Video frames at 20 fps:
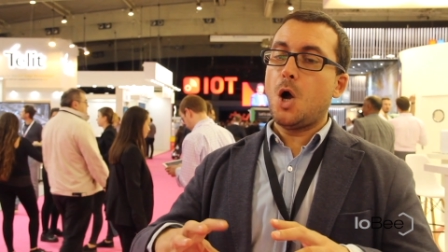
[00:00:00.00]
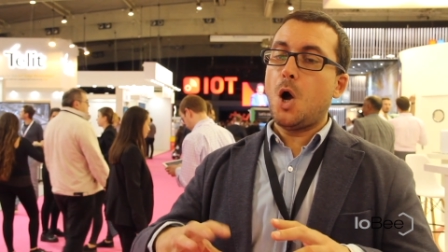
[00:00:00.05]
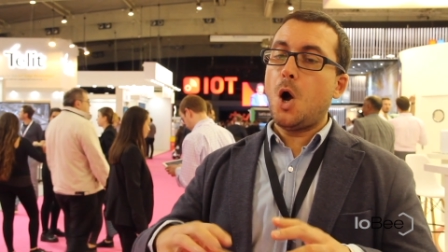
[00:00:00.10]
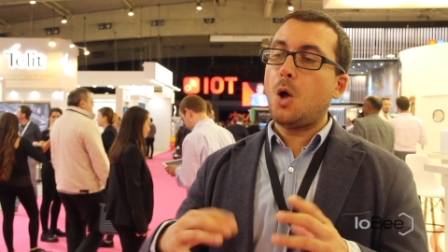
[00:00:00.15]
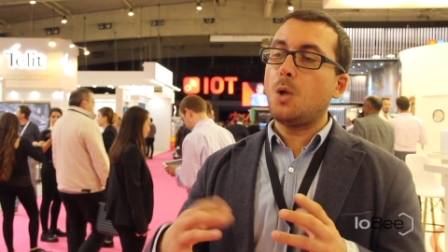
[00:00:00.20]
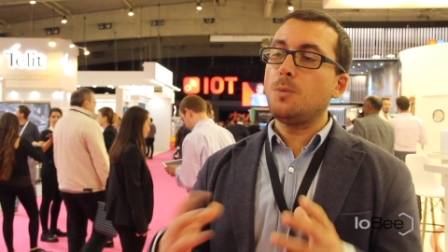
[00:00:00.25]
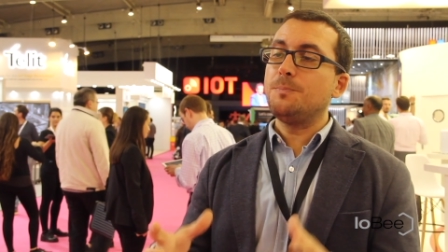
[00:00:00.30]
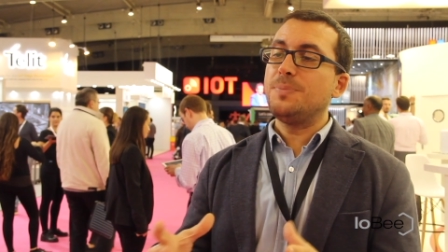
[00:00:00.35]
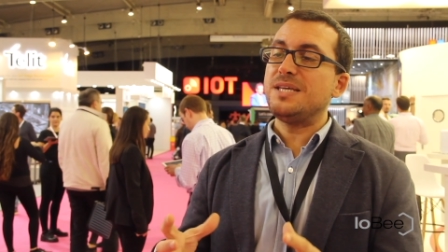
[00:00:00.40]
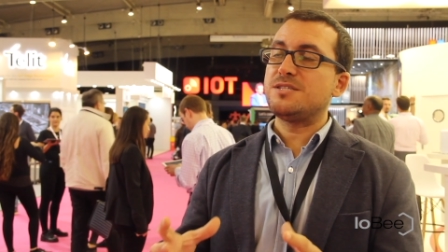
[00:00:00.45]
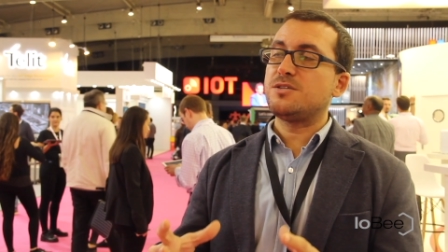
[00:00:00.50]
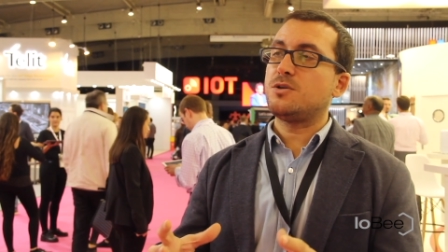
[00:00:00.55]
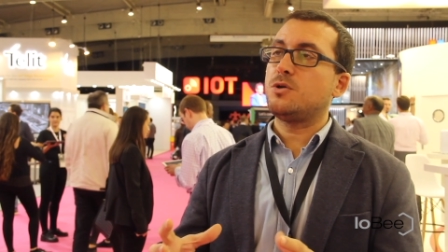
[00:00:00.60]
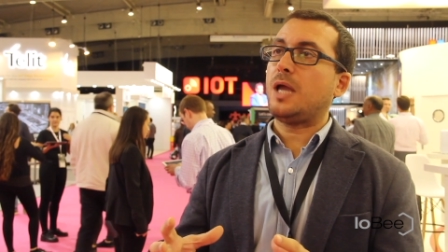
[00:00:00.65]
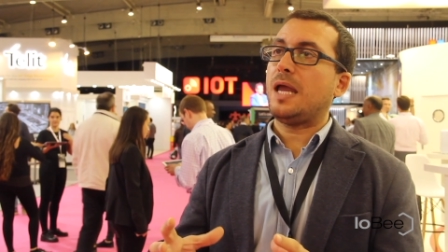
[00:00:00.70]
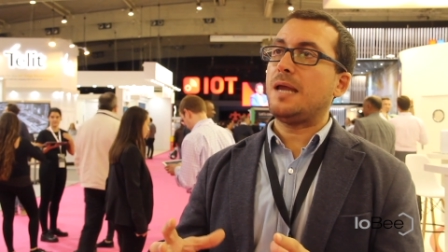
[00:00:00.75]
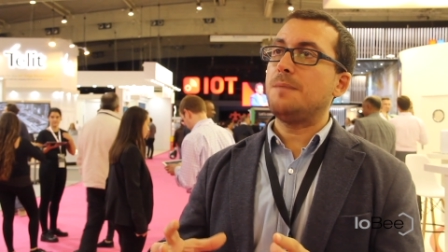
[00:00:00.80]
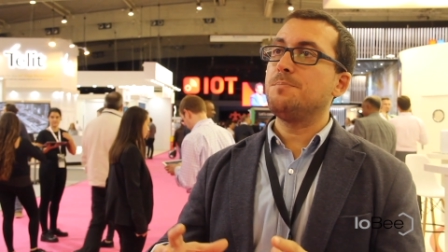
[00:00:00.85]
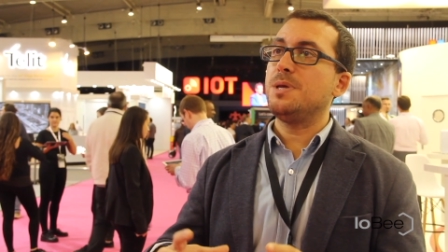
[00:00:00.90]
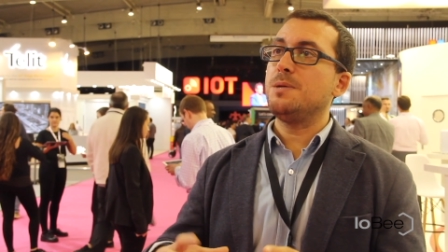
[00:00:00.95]
all bees
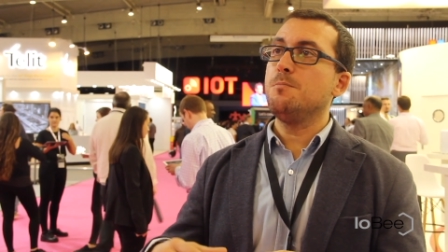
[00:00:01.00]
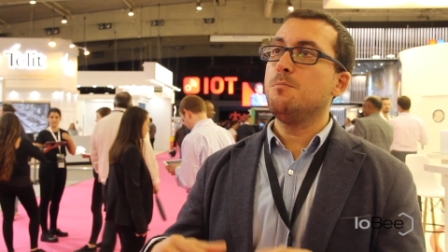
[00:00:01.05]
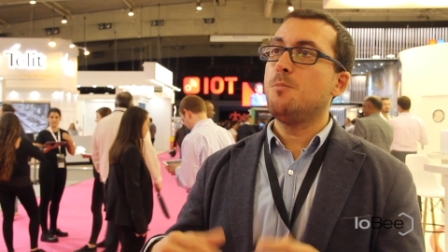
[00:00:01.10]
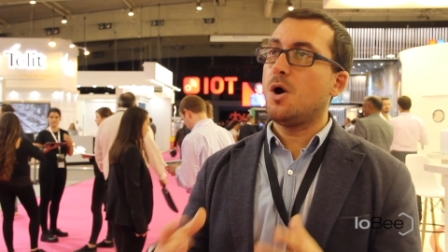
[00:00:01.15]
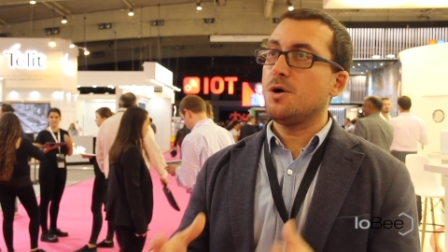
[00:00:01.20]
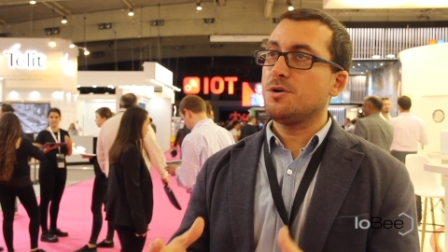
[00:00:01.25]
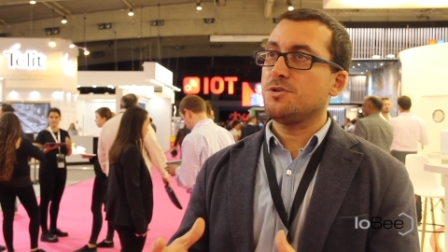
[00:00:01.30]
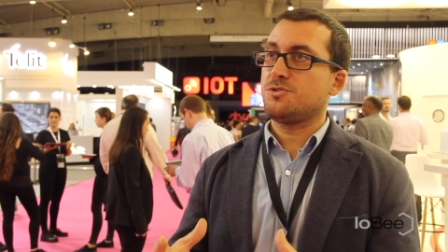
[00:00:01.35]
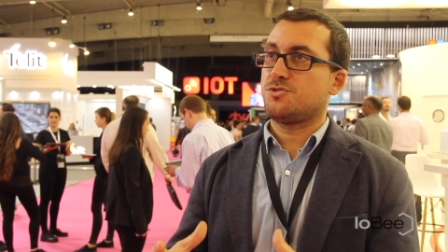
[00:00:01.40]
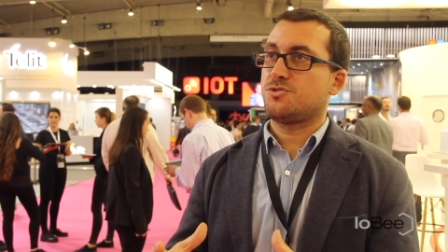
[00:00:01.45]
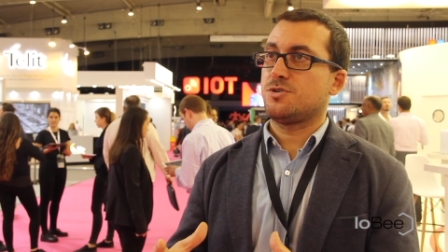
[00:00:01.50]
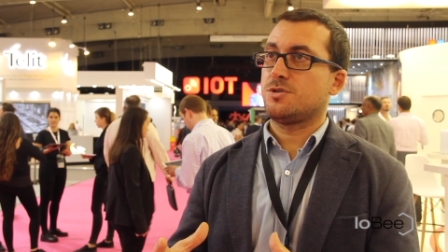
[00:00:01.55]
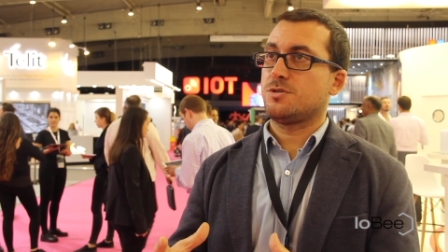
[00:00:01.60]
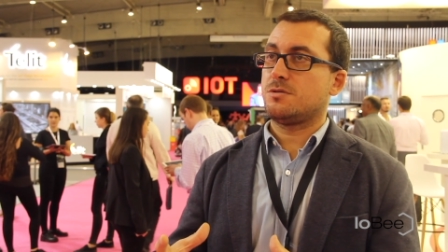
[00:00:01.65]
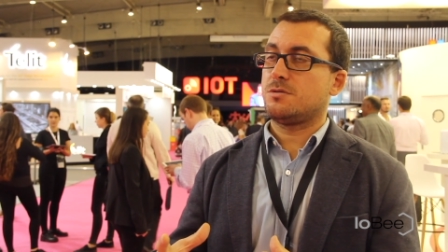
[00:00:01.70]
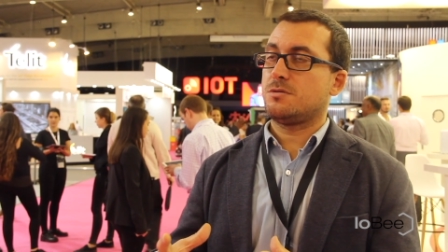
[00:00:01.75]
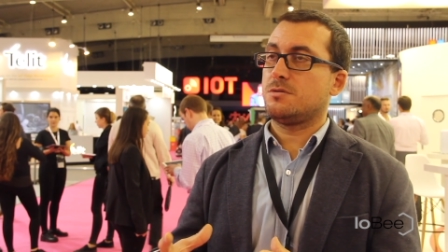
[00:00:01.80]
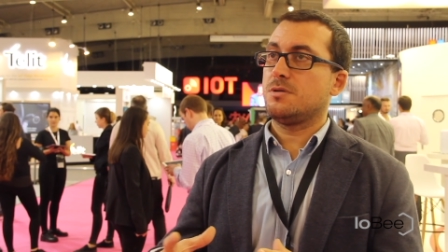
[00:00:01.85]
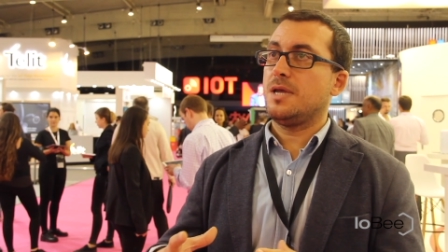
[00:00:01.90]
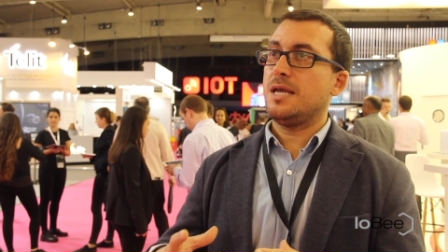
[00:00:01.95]
can be monitored.
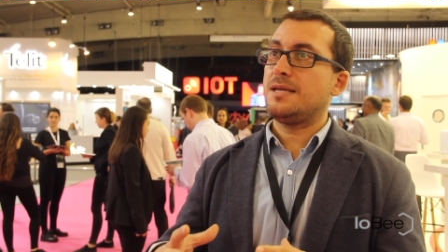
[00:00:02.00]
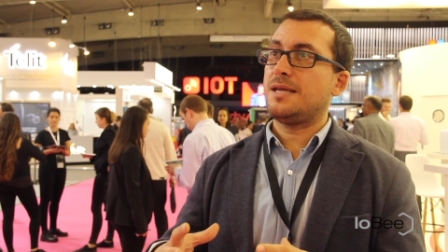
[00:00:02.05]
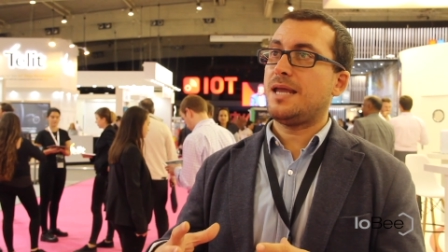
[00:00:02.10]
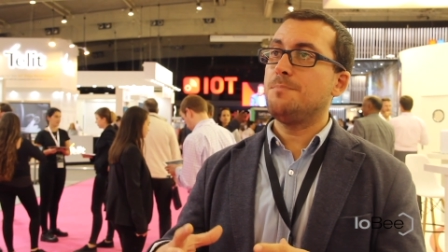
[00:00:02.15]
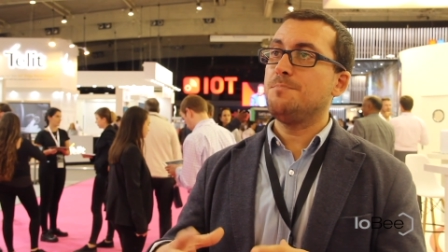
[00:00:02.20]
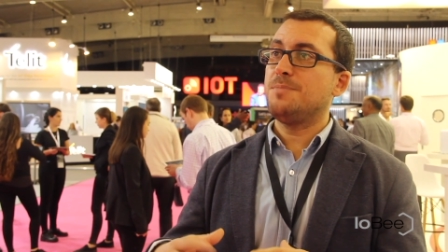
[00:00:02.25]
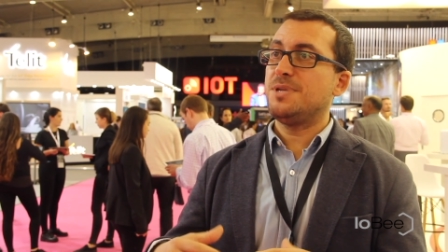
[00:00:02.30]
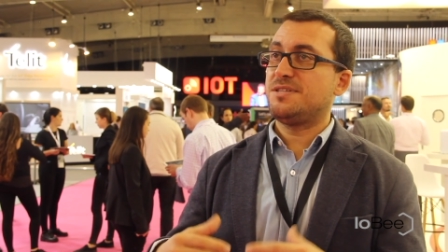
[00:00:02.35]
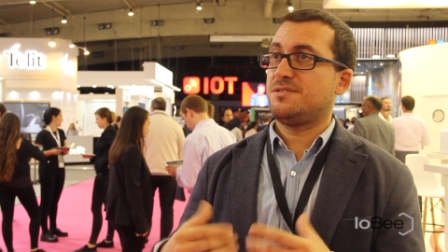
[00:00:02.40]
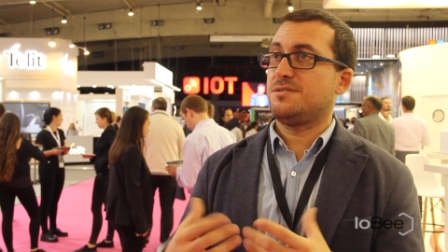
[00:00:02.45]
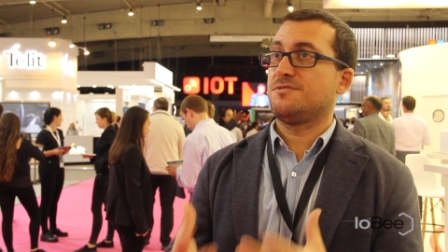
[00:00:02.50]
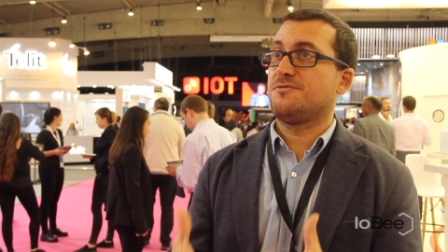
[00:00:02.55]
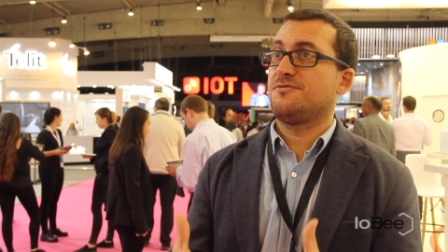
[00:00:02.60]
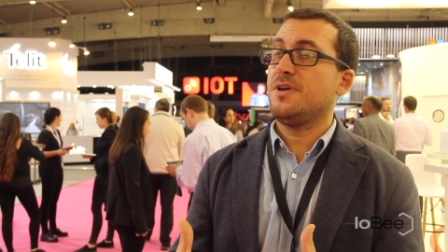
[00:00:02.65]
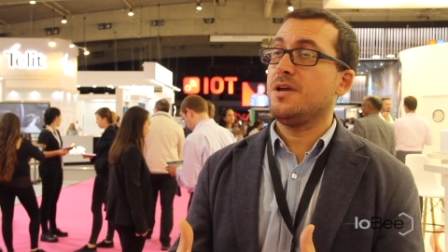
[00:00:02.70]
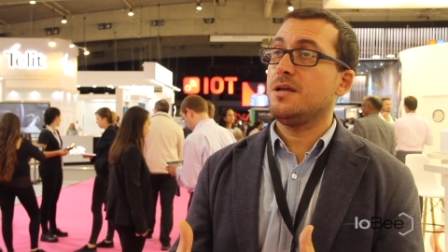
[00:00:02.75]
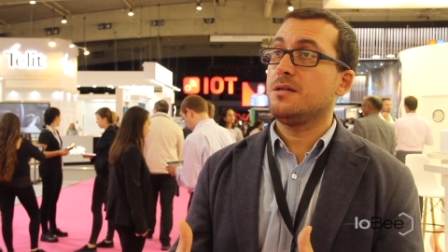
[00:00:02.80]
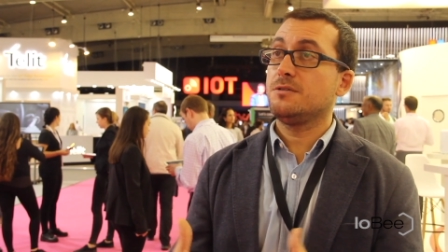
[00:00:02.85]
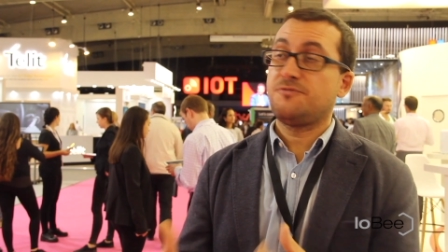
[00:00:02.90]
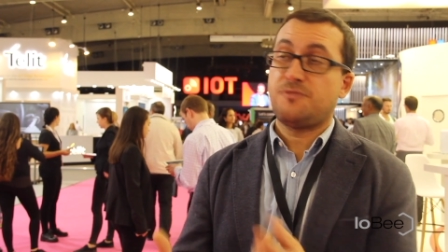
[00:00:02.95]
It can be
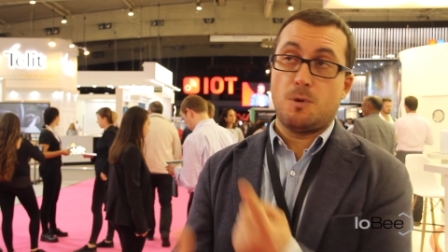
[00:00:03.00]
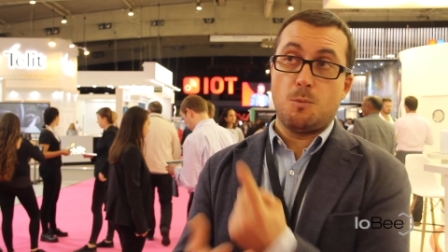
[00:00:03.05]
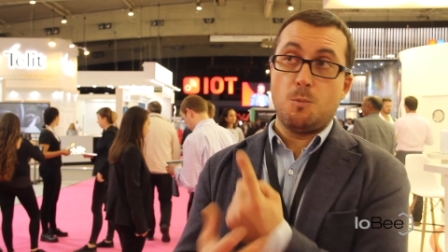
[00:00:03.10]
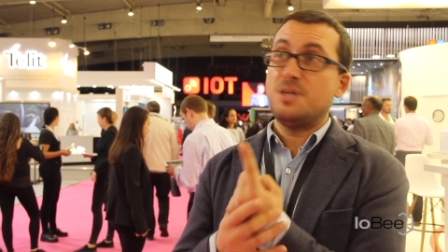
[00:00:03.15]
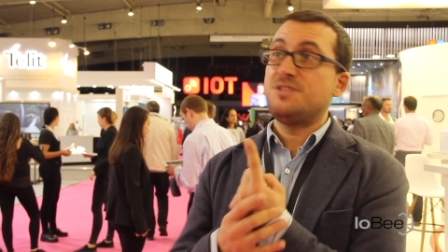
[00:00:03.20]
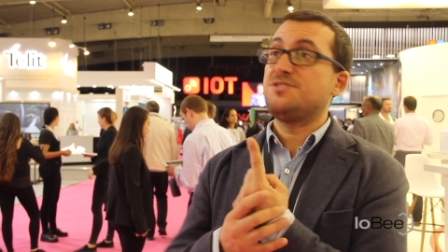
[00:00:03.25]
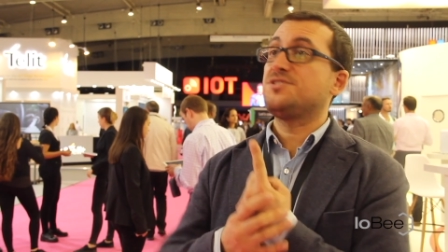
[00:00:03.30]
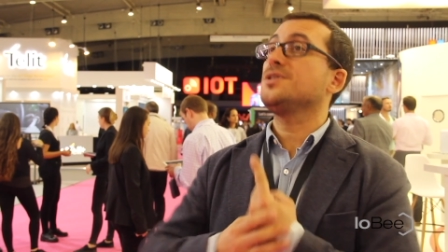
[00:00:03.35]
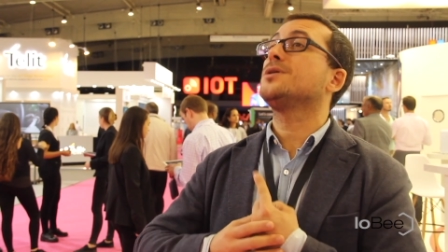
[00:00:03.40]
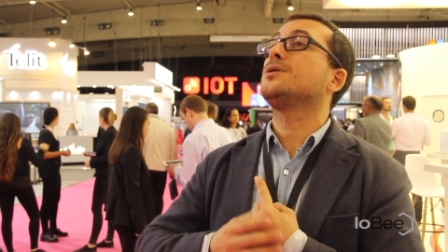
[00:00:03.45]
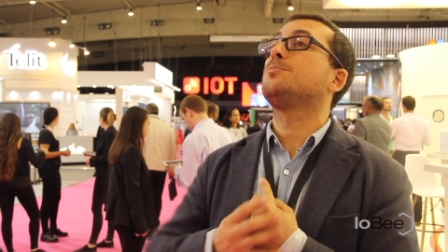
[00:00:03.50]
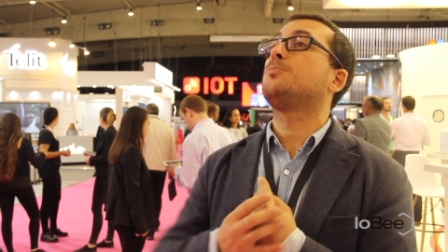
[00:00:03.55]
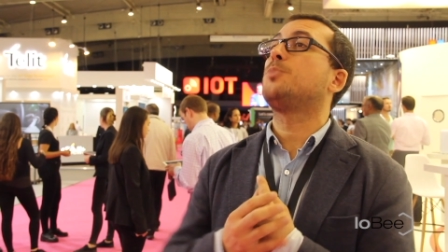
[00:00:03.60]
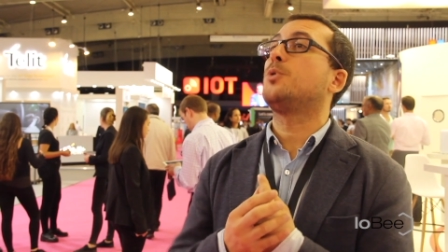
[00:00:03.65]
surveilled from one single